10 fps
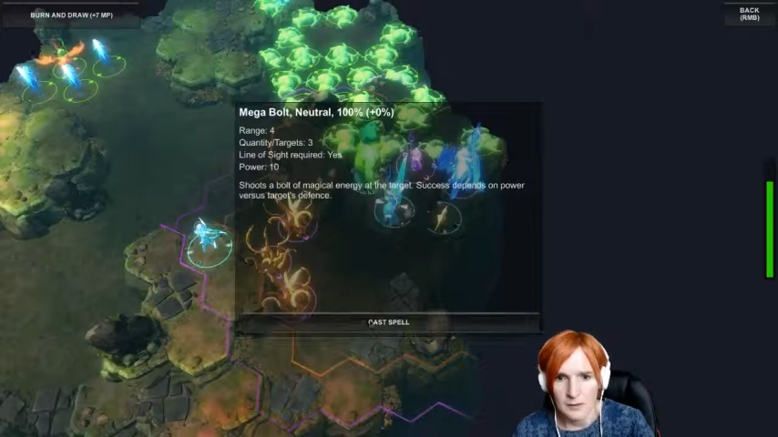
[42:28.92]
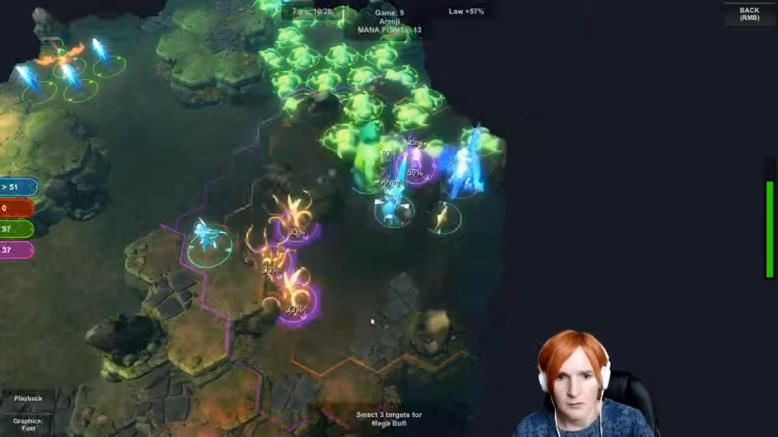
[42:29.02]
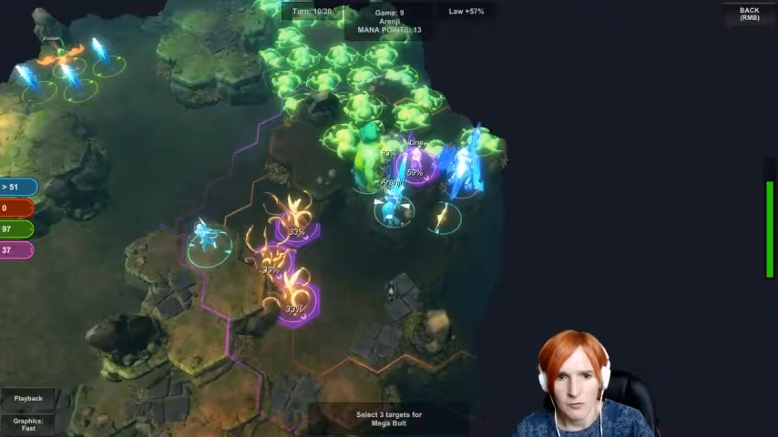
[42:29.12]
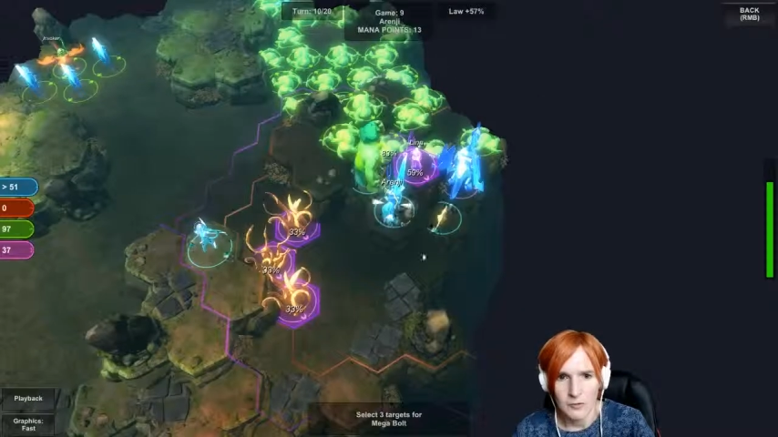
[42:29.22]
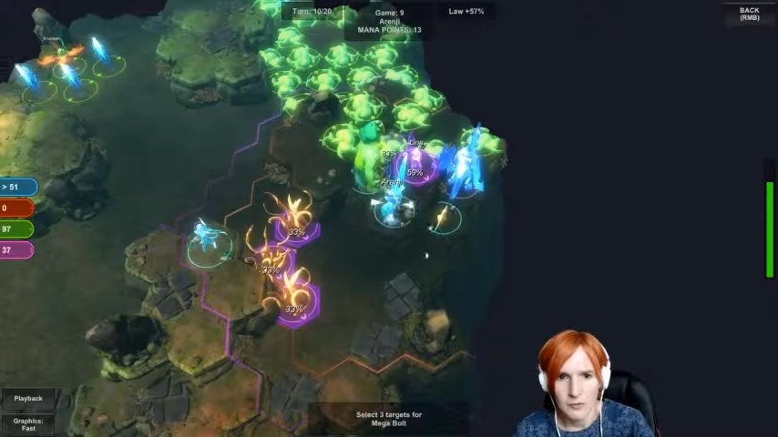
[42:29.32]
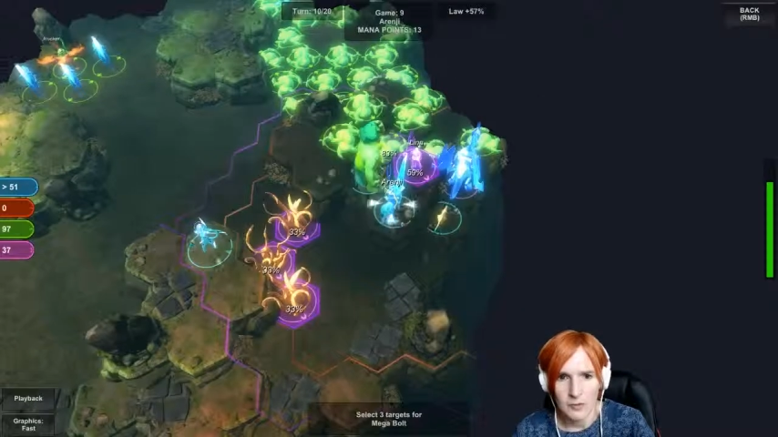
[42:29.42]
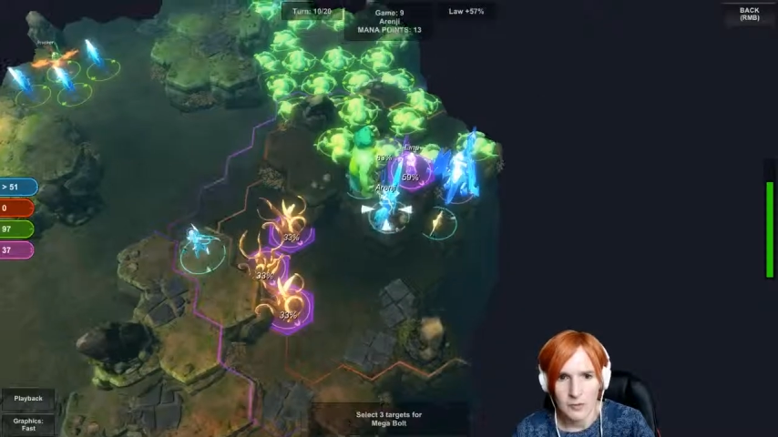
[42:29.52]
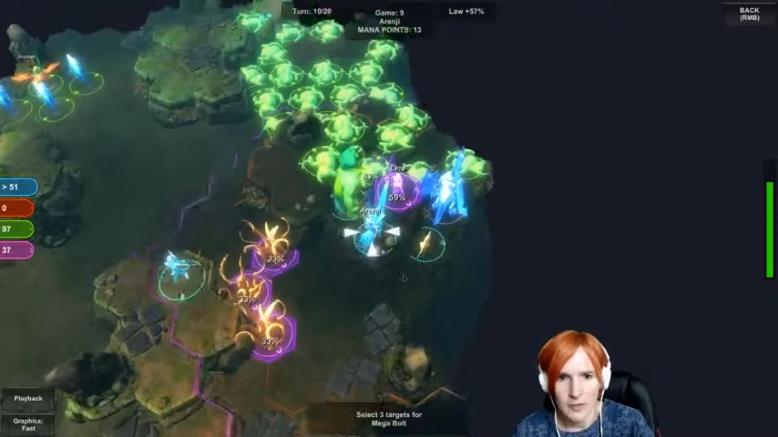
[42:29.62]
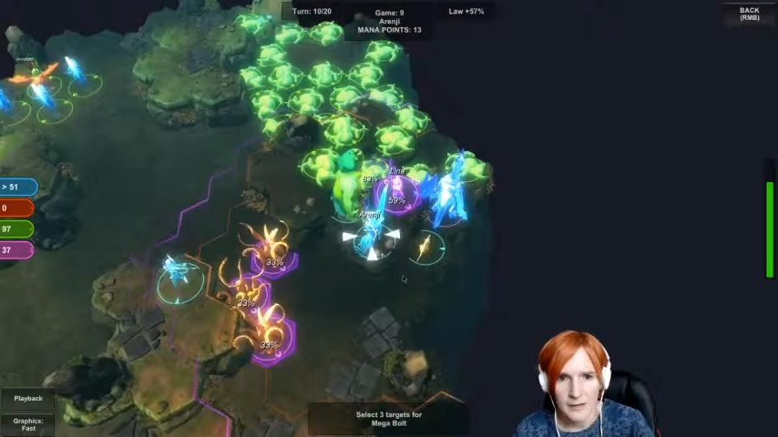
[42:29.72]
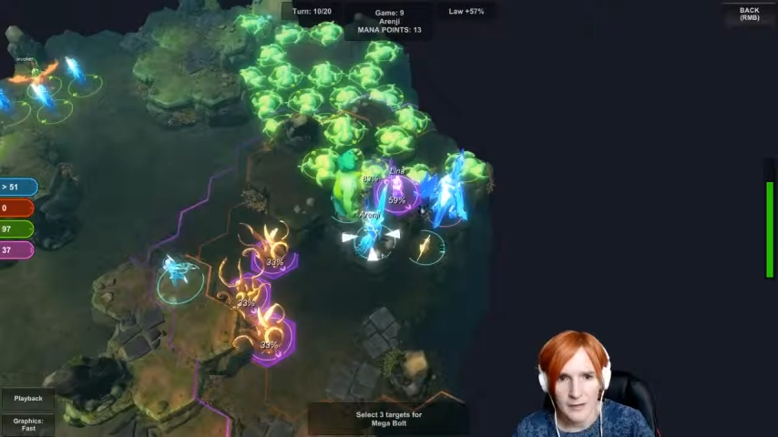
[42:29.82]
Unfortunately, you
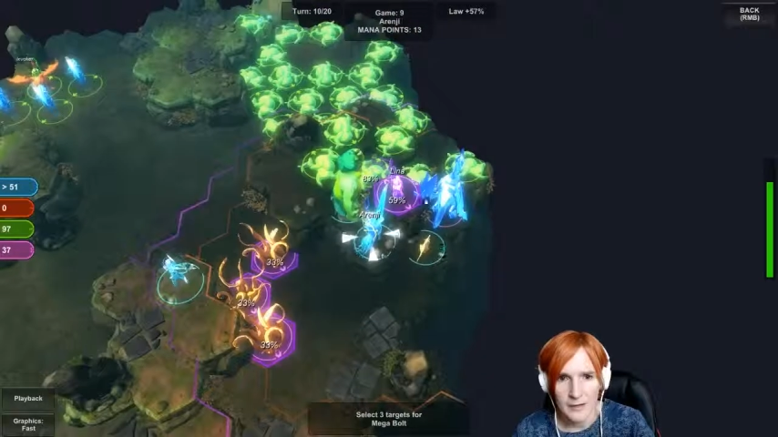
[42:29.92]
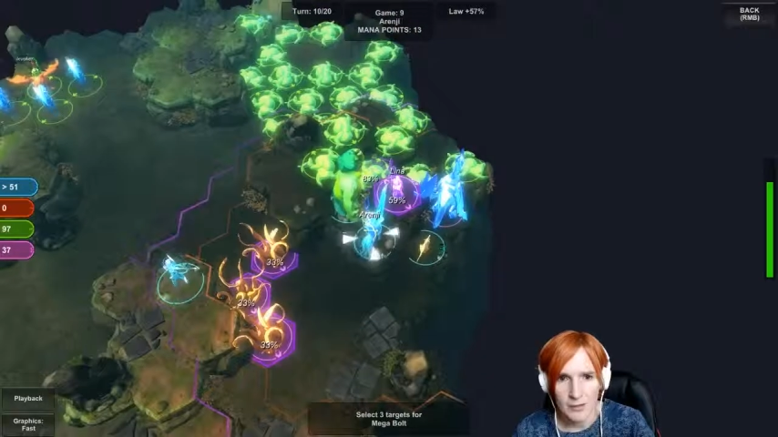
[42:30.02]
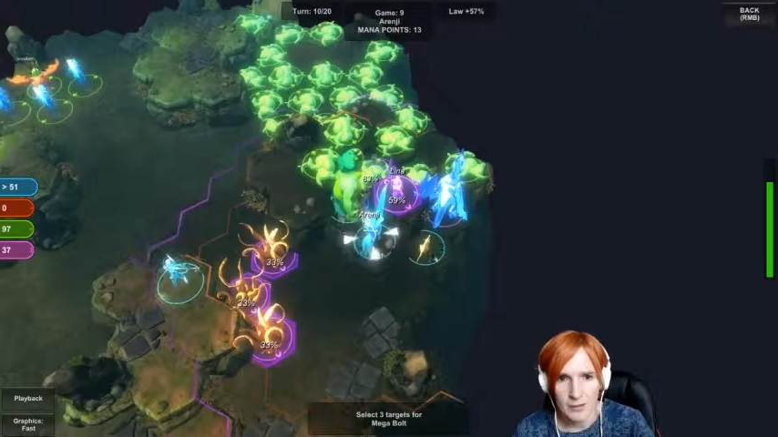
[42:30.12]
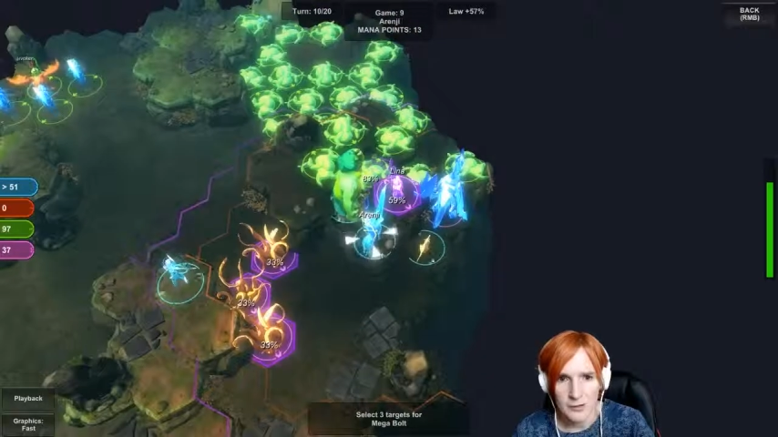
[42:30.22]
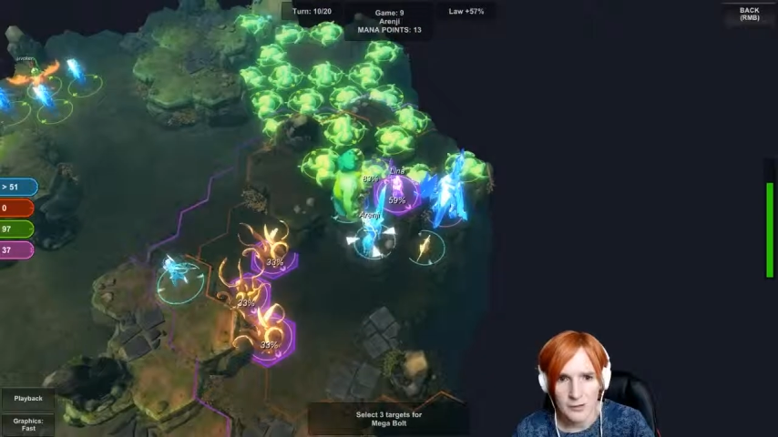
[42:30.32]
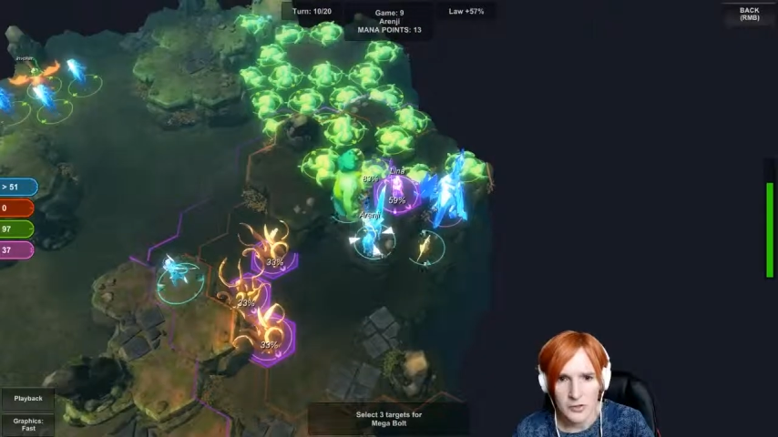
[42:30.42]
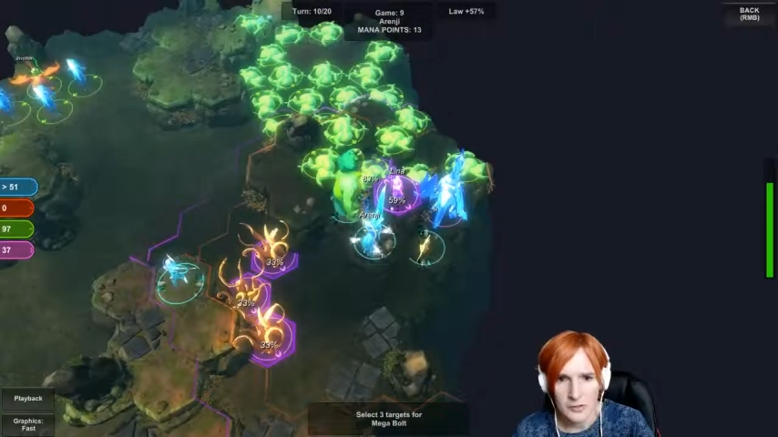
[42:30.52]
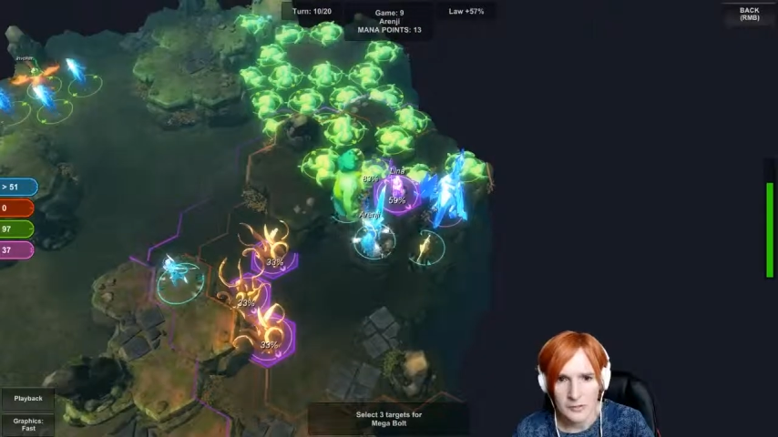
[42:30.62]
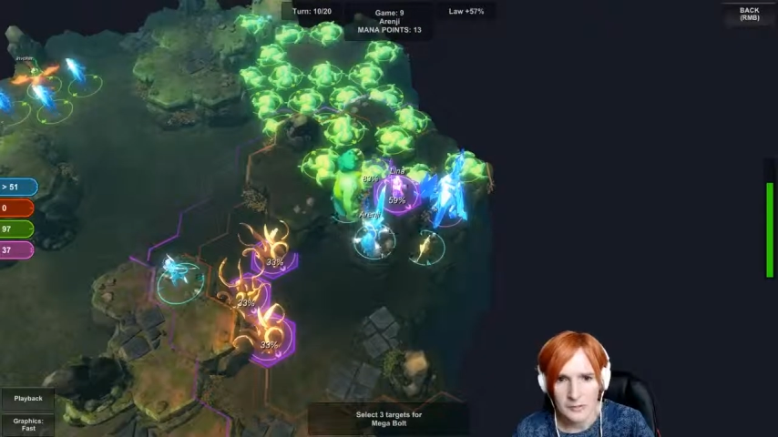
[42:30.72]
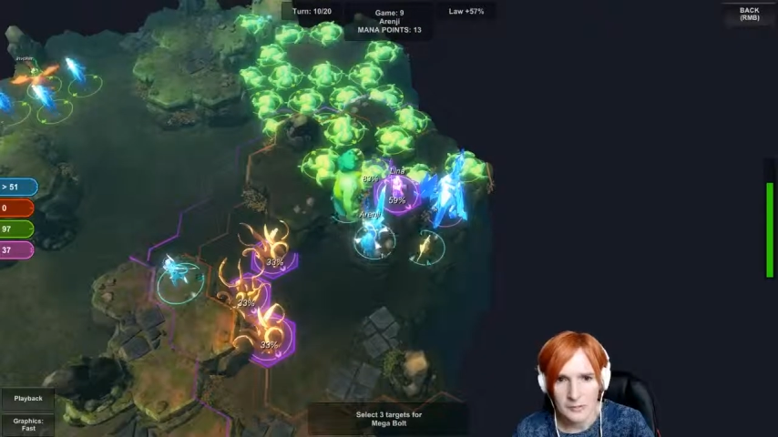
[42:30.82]
can't get the angle on the
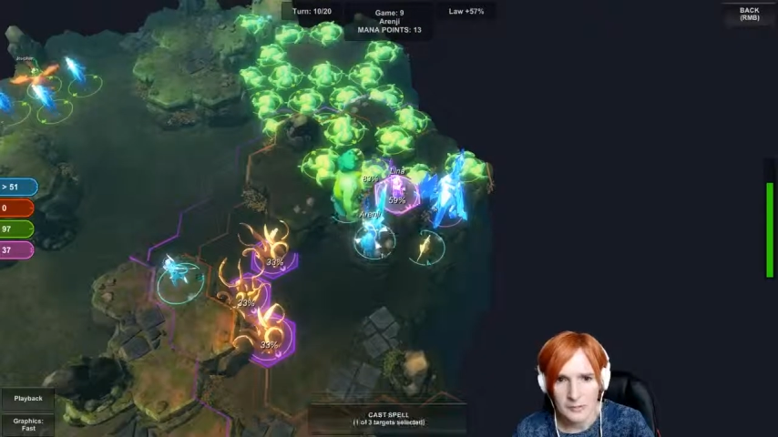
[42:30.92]
dragon,